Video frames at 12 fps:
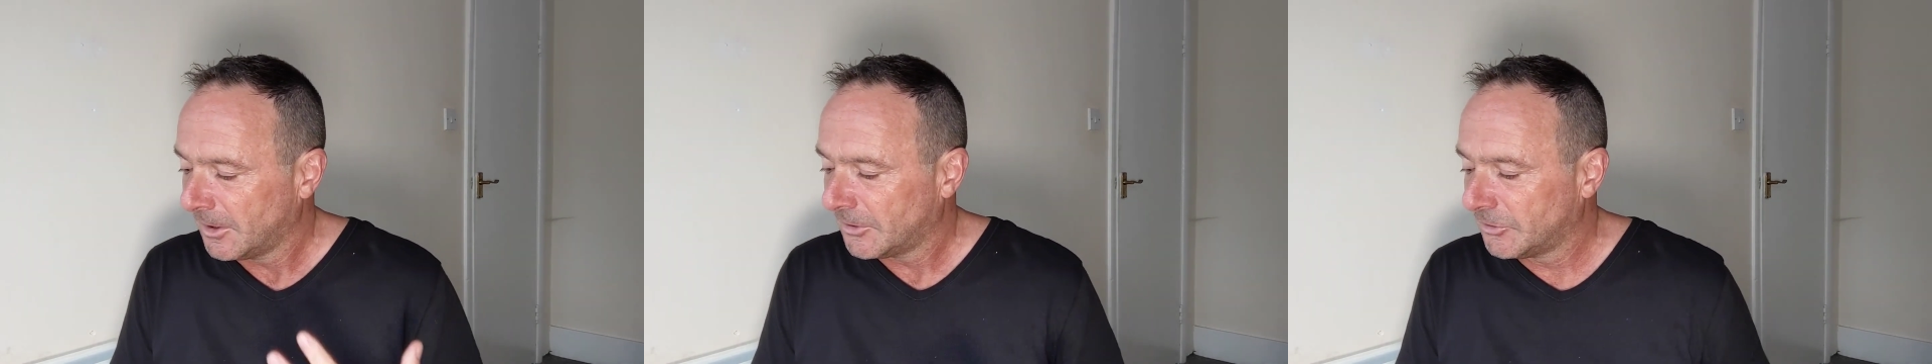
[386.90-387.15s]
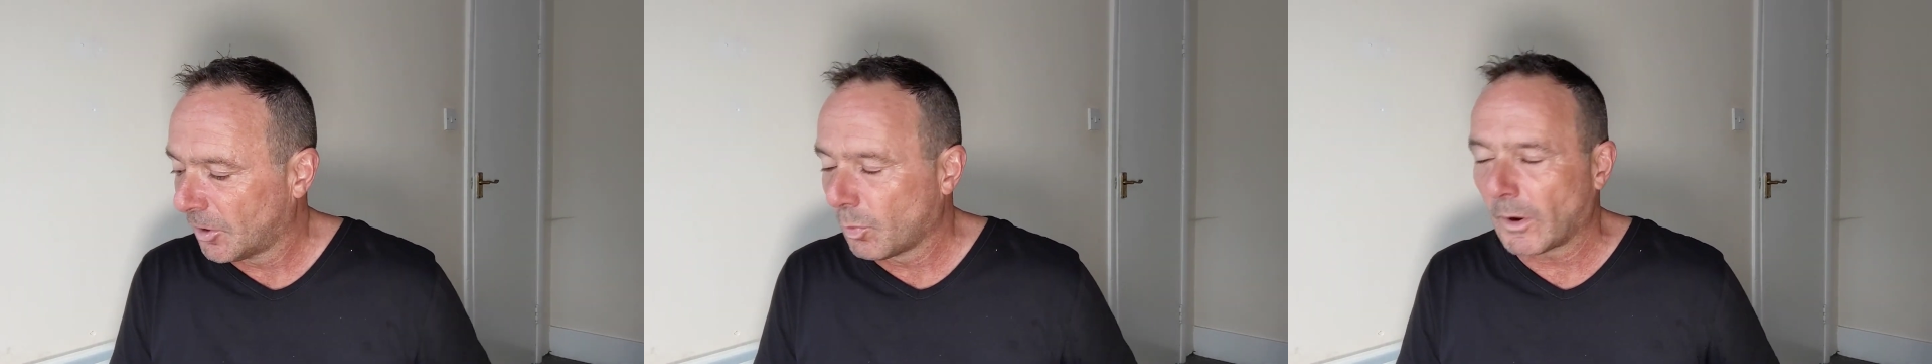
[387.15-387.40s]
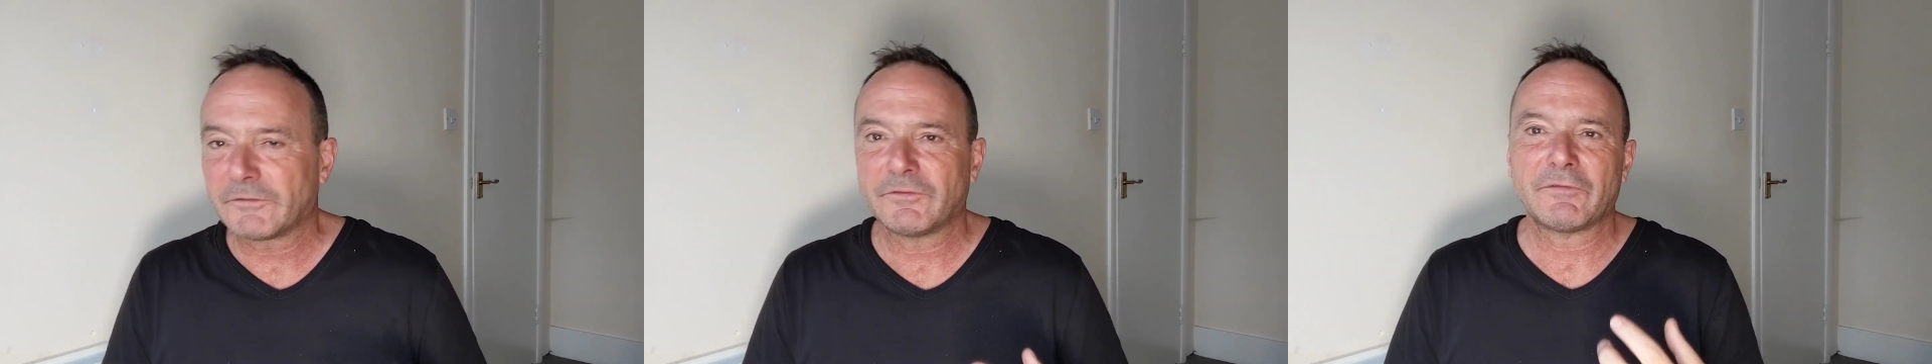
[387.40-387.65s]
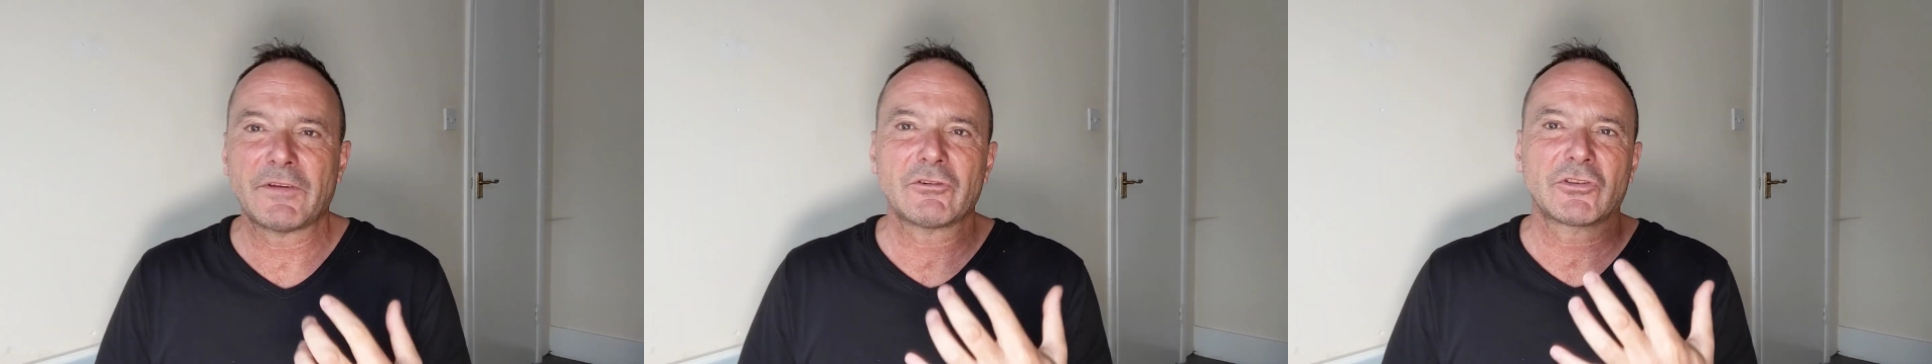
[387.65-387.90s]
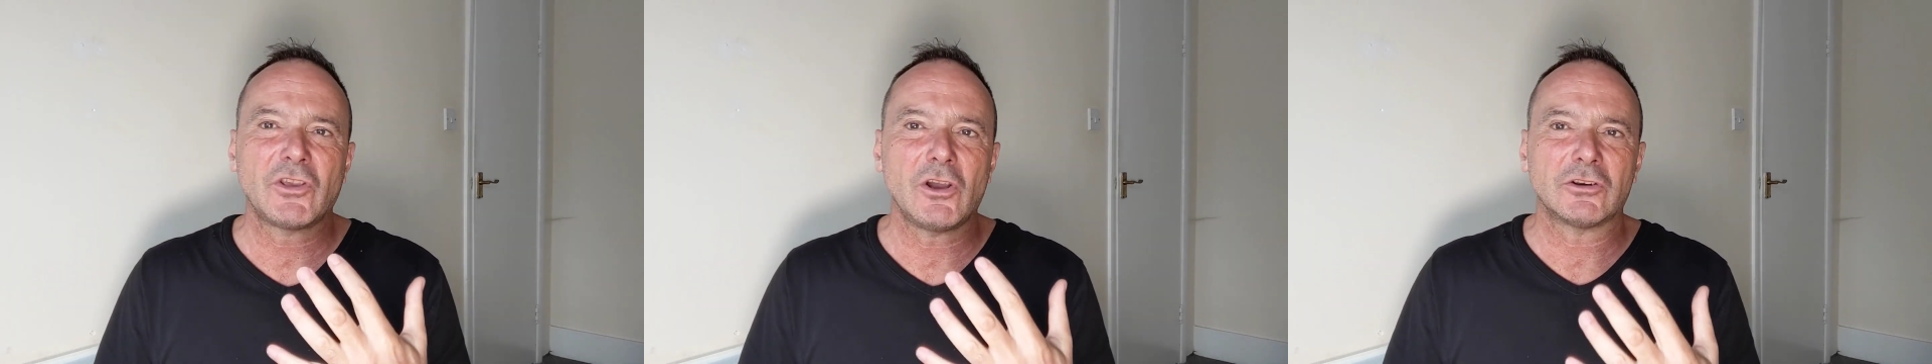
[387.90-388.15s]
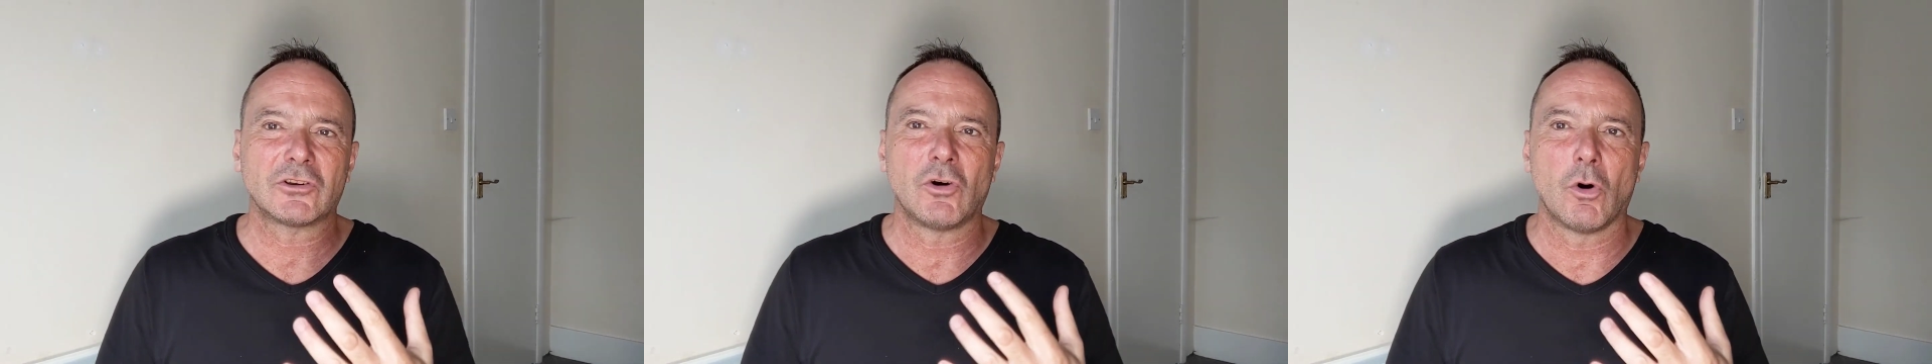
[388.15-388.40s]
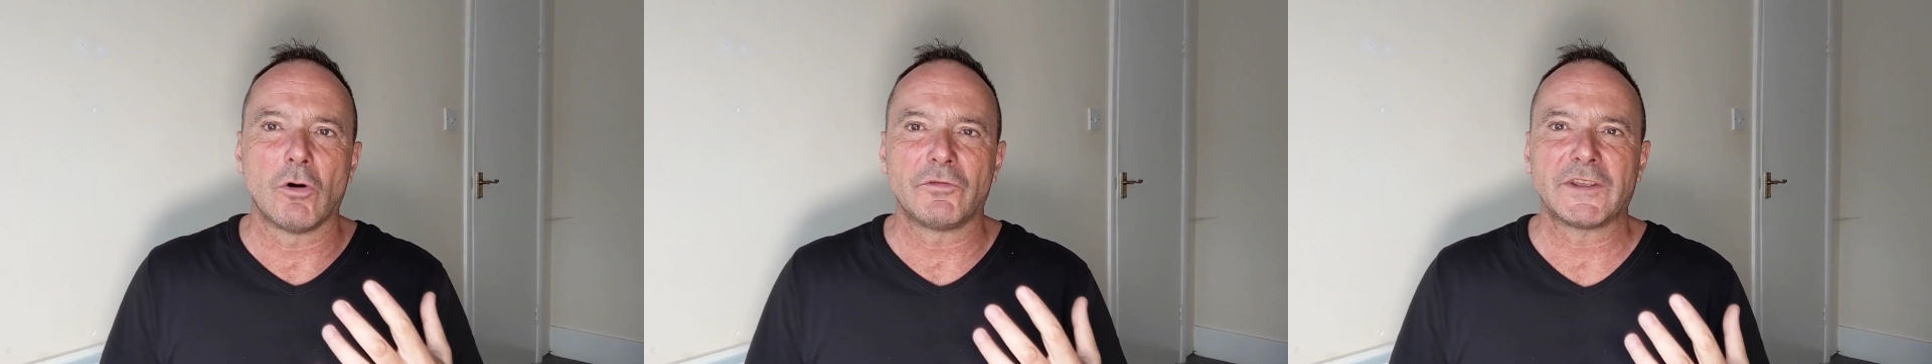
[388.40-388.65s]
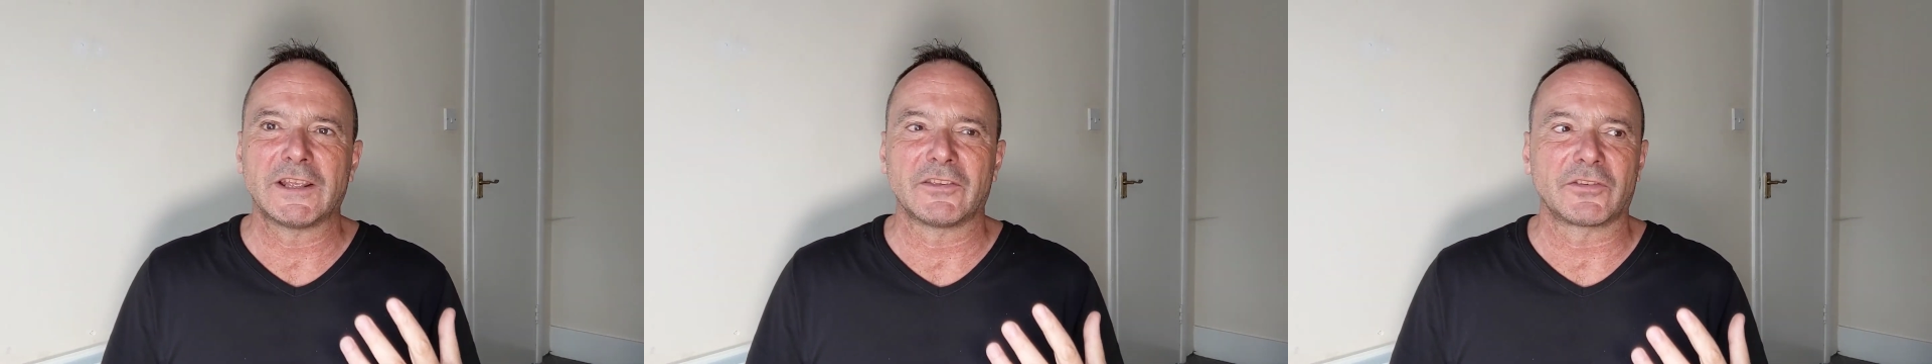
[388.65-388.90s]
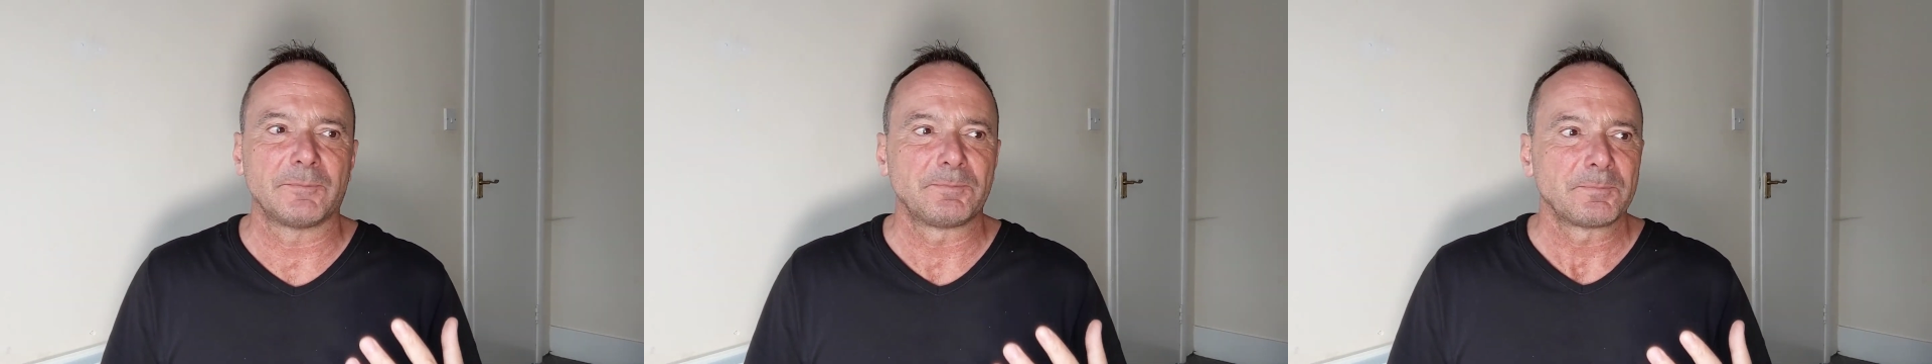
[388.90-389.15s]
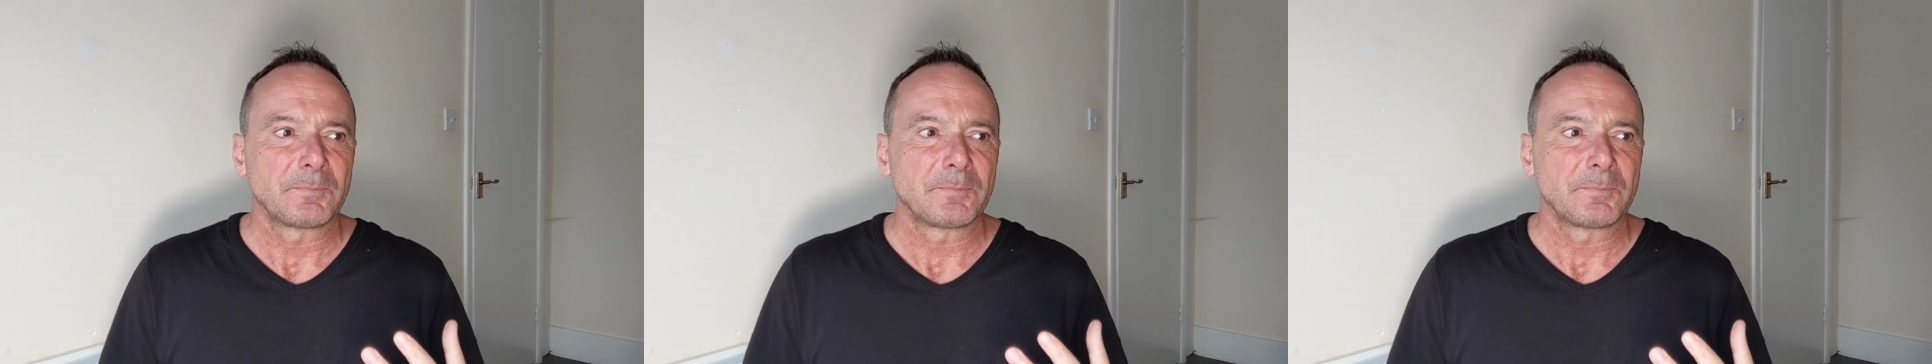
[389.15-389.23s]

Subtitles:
There are certain core things.